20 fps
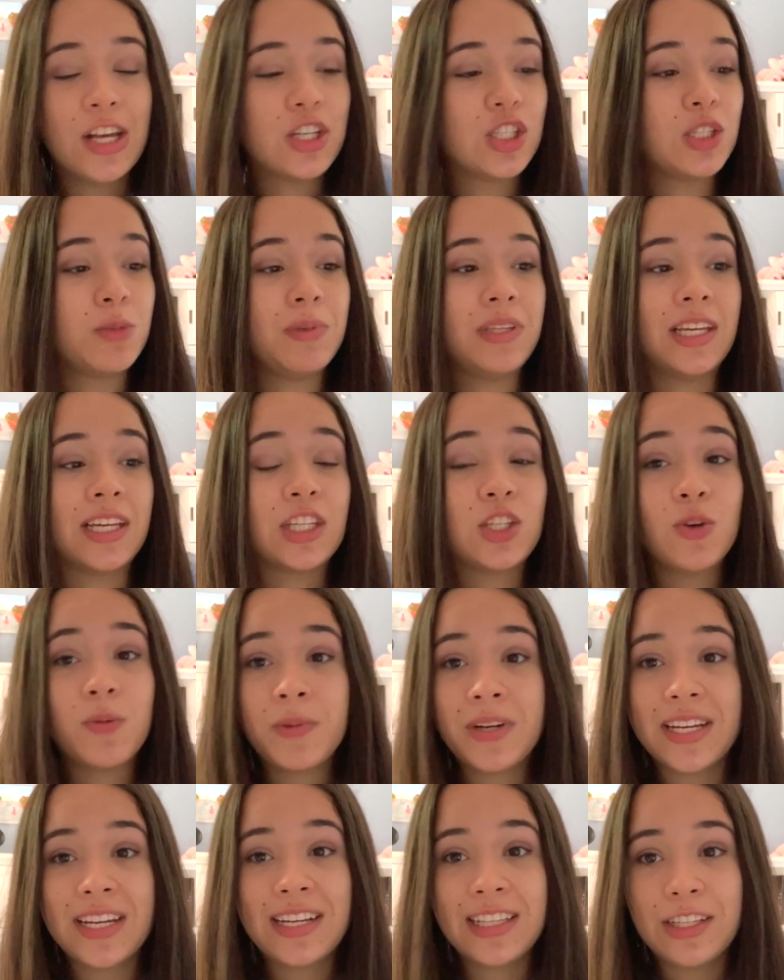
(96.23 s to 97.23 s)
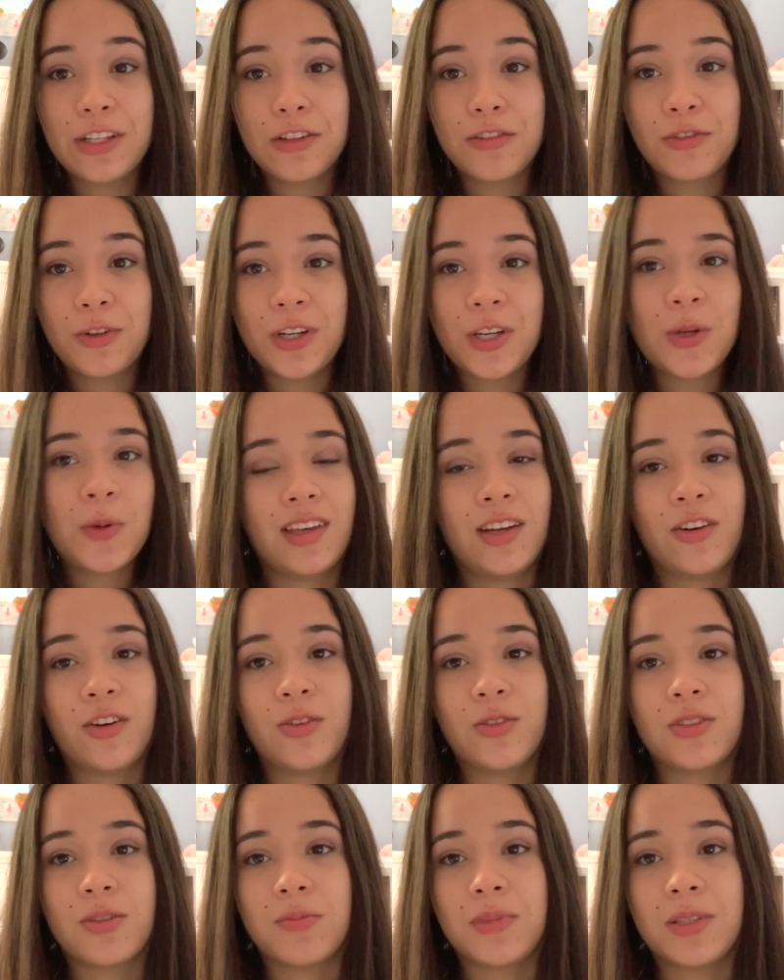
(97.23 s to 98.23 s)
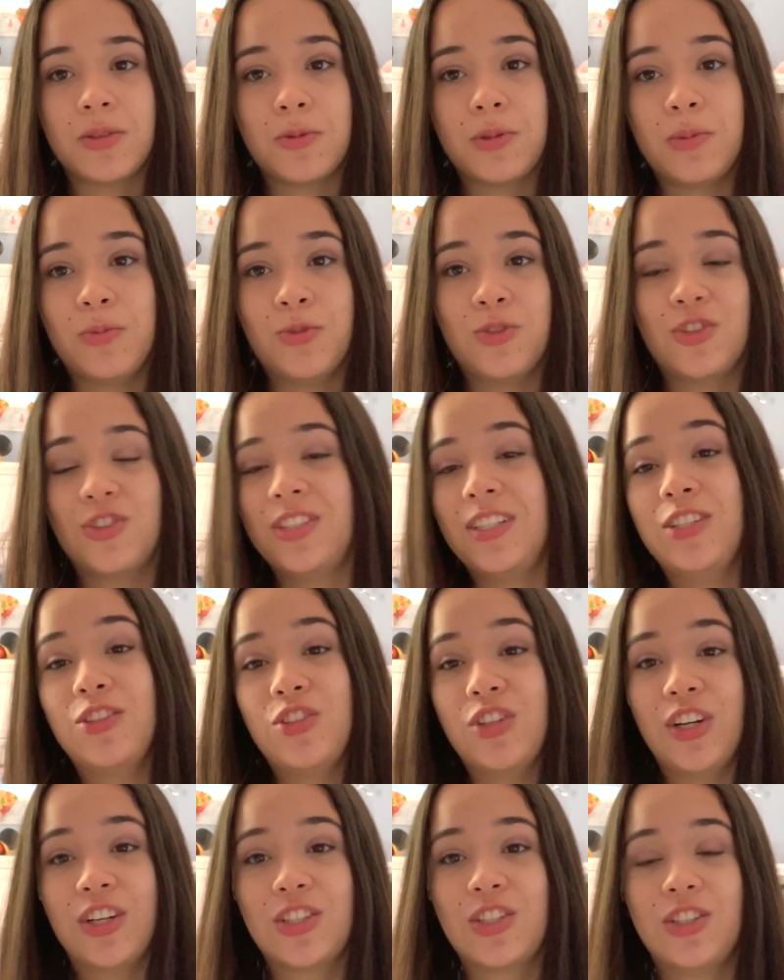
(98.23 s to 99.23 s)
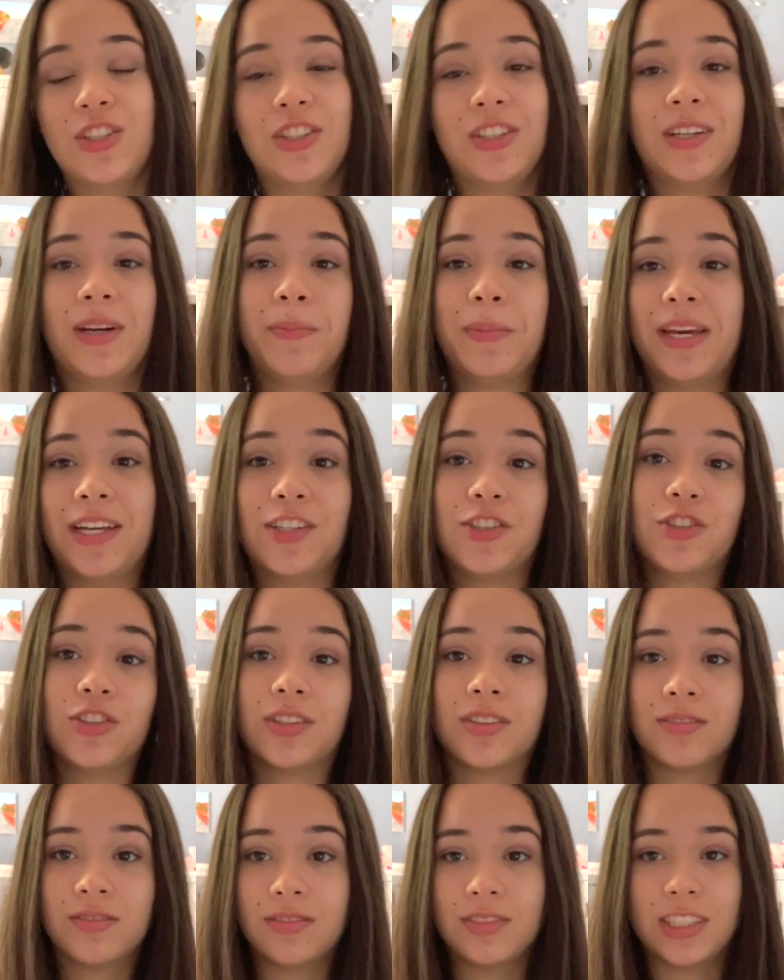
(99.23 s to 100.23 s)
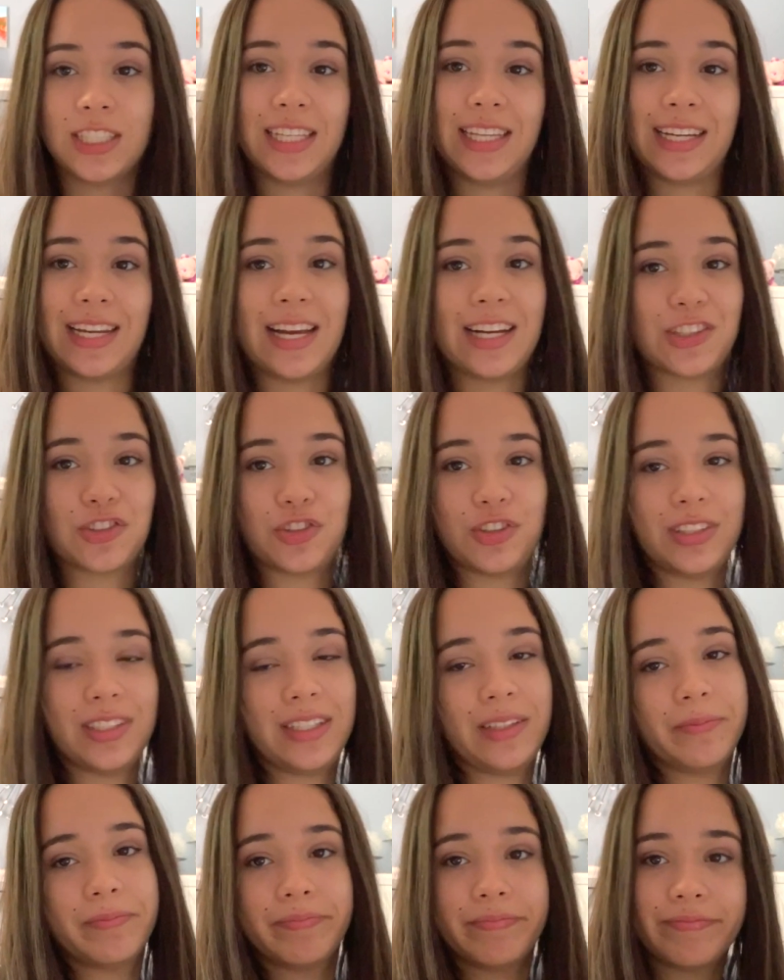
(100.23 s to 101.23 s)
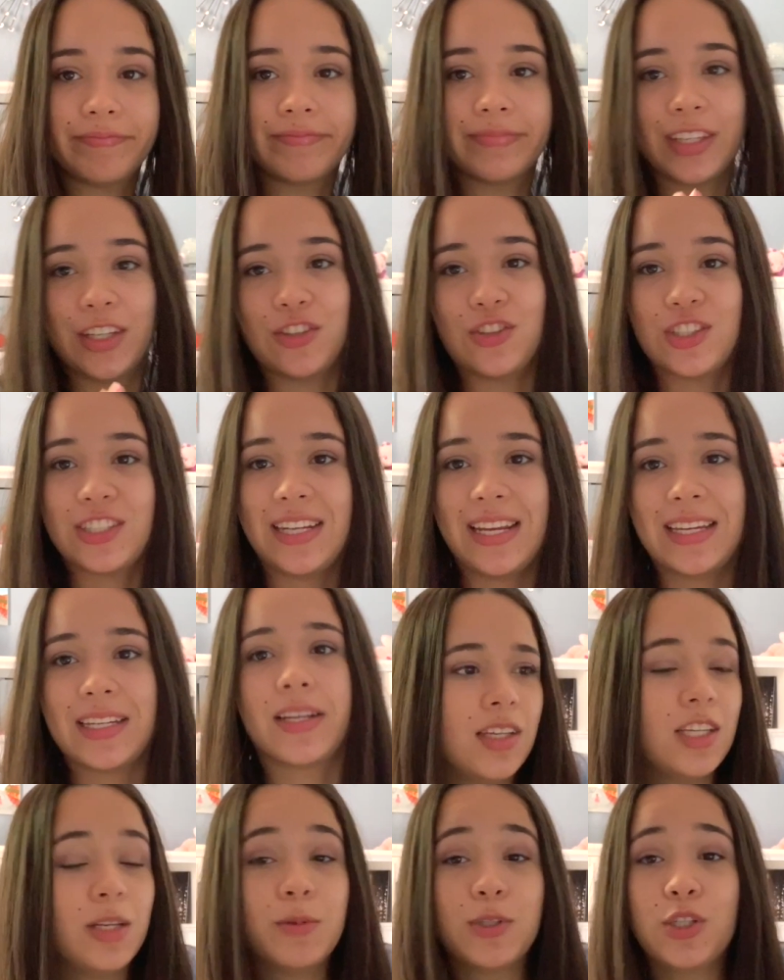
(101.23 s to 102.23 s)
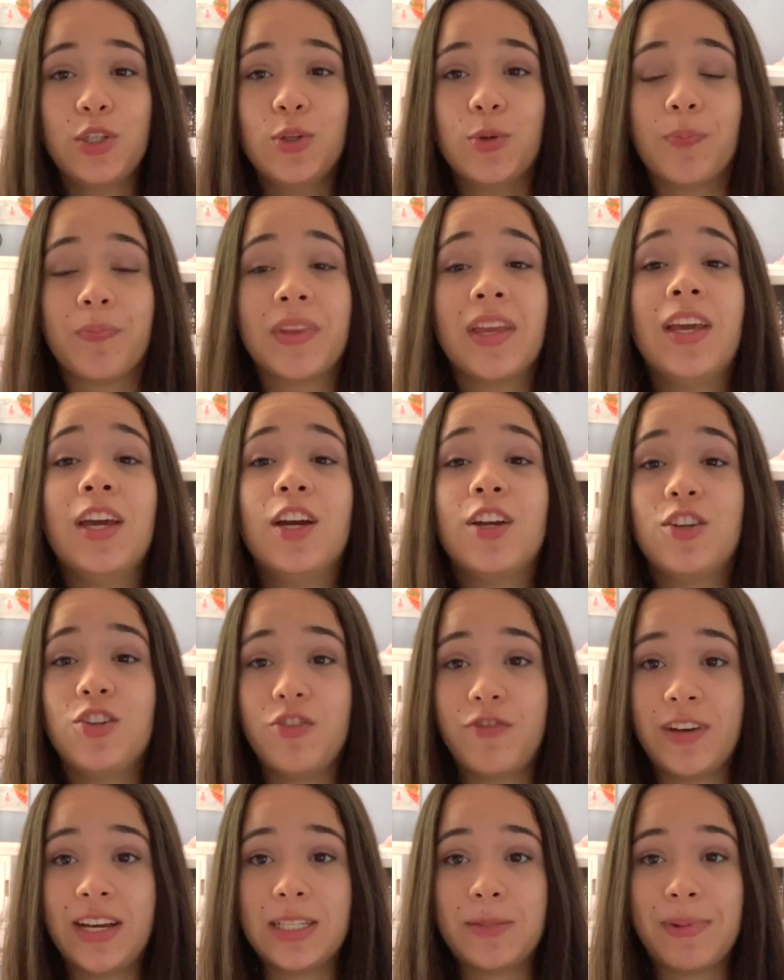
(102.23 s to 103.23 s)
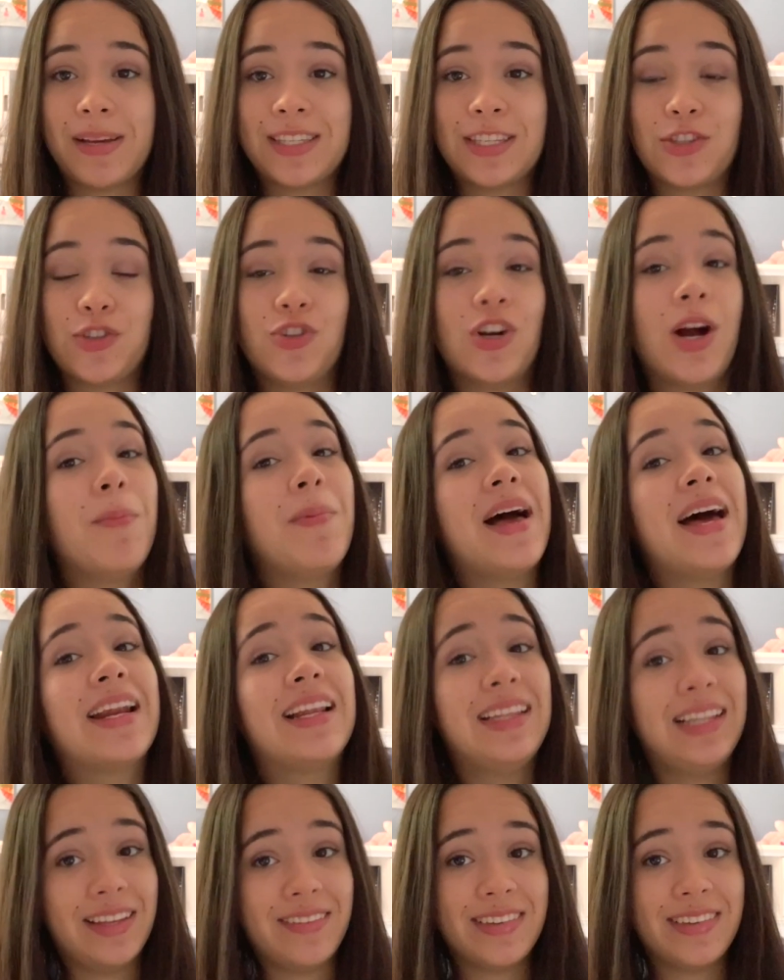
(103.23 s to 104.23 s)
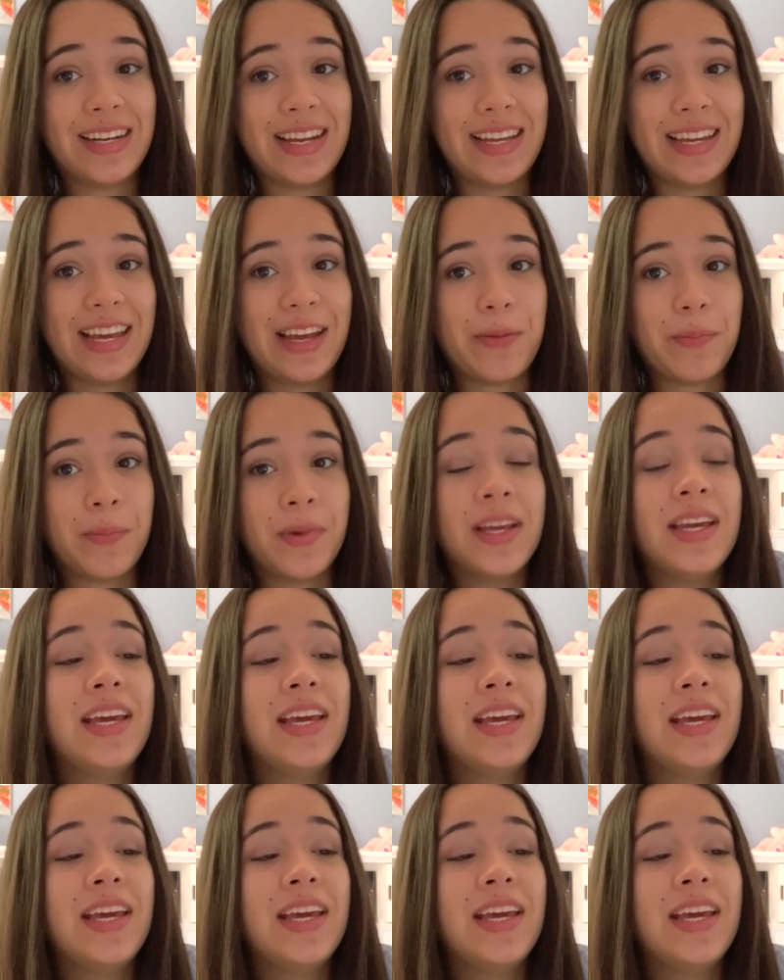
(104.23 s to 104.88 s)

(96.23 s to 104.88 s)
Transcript: Just be like, you want me to get a leader for you? I don't know, sometimes people just need to talk to a manager to like actually understand. Number 2, new fast passes drop at 11 a.m.